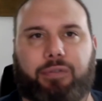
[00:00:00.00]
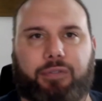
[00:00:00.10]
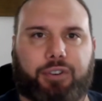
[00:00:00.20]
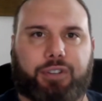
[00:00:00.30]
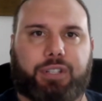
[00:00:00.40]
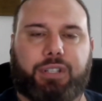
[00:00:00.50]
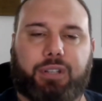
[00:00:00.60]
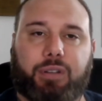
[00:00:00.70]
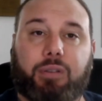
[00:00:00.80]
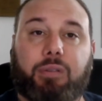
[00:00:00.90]
first
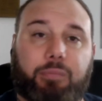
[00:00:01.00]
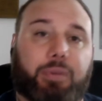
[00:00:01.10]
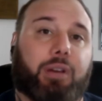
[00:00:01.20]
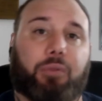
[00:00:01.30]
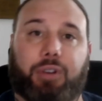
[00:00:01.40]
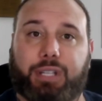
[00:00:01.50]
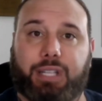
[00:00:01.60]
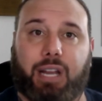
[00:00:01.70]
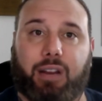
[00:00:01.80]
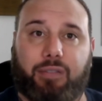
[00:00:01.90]
big real
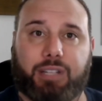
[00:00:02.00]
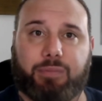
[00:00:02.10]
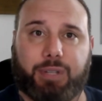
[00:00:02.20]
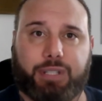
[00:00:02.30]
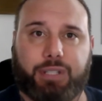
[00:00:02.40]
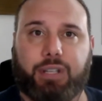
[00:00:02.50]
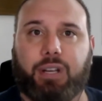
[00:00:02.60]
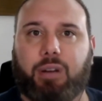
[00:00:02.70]
estate investments,